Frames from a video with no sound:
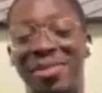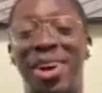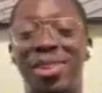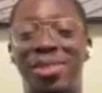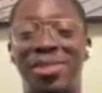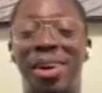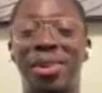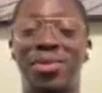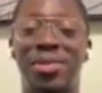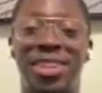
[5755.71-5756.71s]
Well,
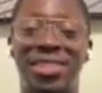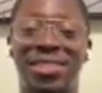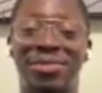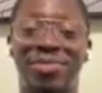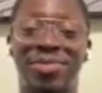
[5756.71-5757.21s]
that was fun.